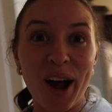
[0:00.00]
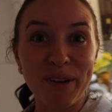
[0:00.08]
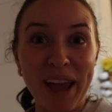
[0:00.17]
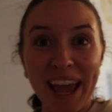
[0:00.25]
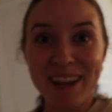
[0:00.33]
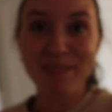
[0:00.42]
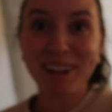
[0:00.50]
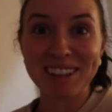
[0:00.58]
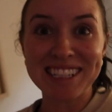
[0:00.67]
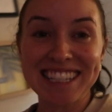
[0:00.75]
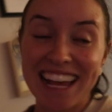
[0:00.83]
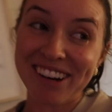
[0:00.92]
Okay, we
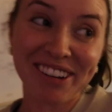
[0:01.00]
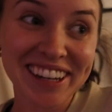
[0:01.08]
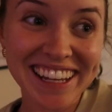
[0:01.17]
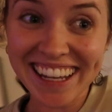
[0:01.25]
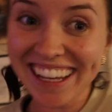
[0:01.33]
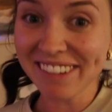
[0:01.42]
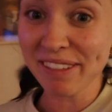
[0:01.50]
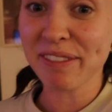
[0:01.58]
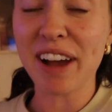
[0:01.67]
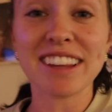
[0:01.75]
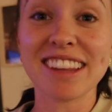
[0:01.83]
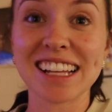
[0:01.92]
are settled in.
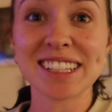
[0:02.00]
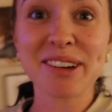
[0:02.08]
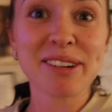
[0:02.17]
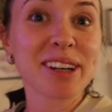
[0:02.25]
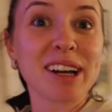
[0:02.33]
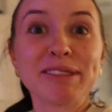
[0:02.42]
We've got lots going